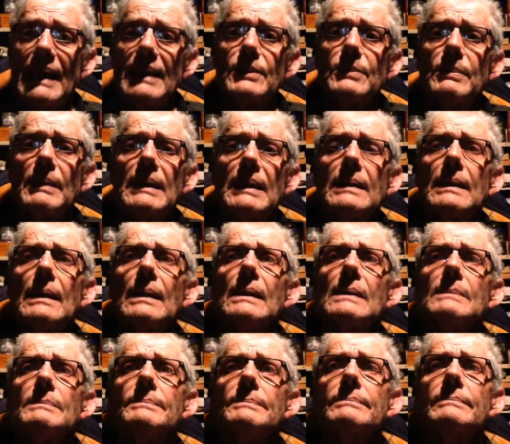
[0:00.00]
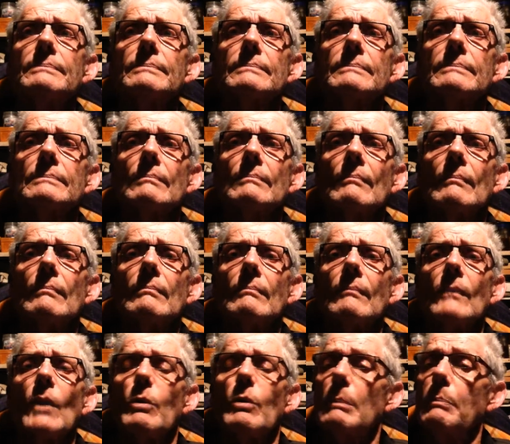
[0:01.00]
answering or
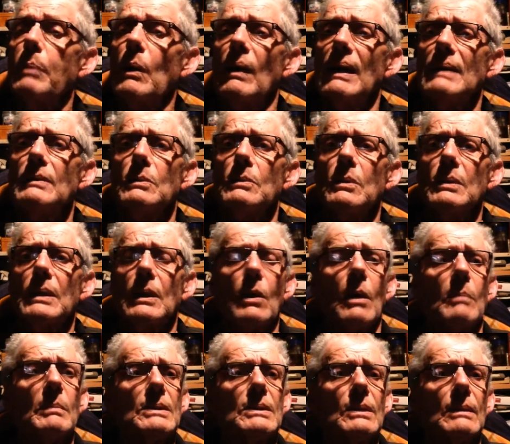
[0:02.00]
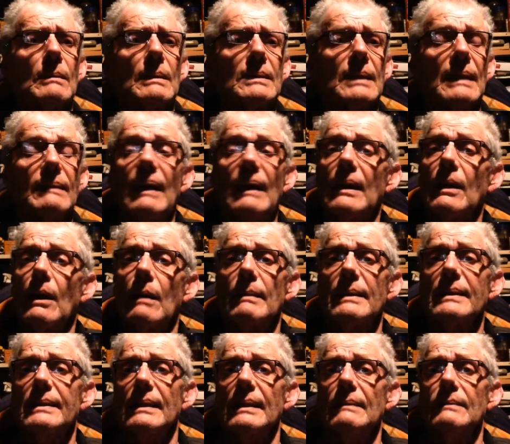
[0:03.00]
replying to all the comments I received, and I
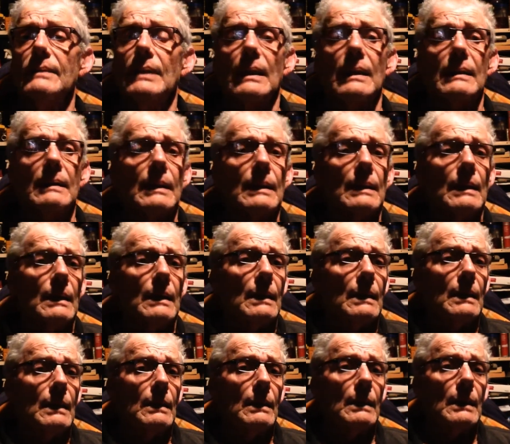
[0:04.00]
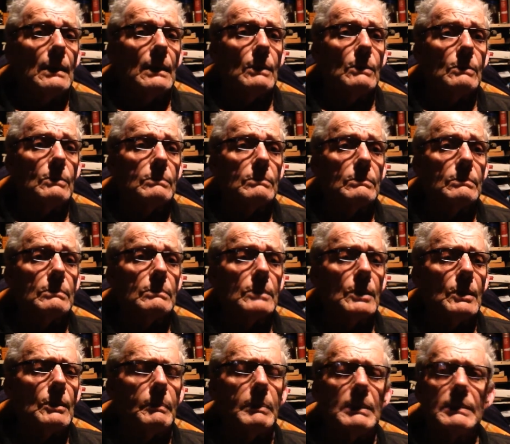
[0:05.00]
received something
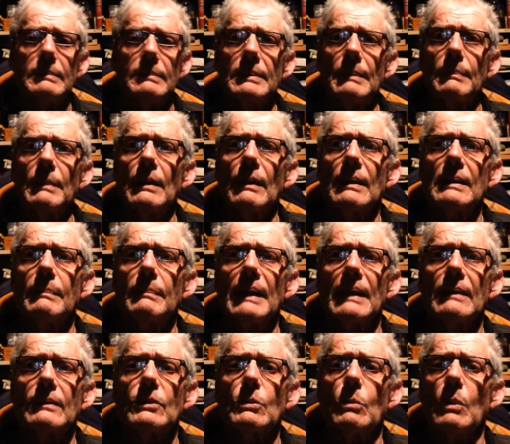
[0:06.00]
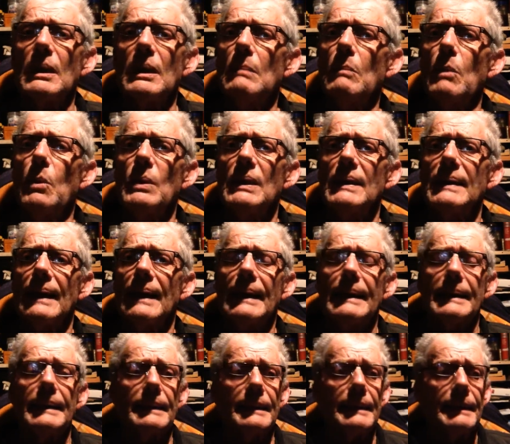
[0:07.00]
like about 20 more
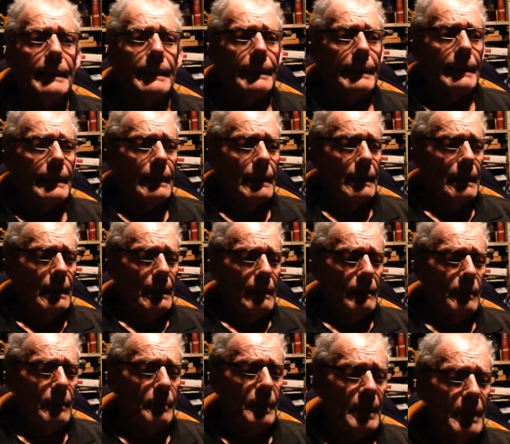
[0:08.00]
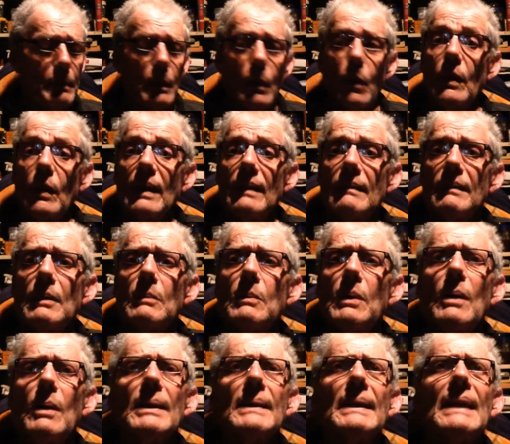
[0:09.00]
today from people all over the
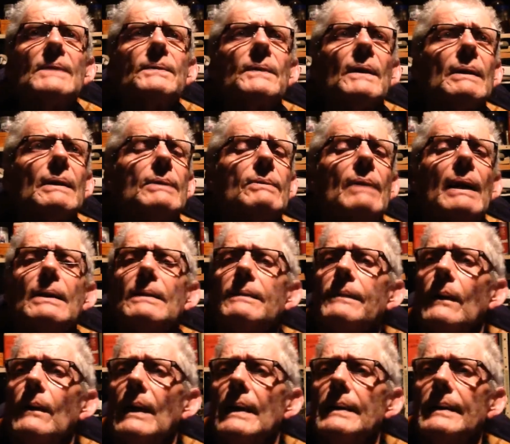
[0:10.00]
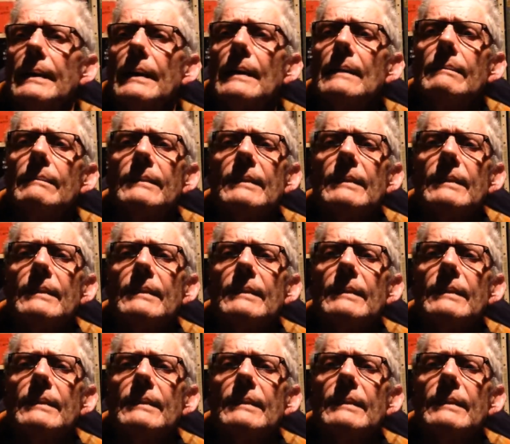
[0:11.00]
world, and that's very gratifying, you know,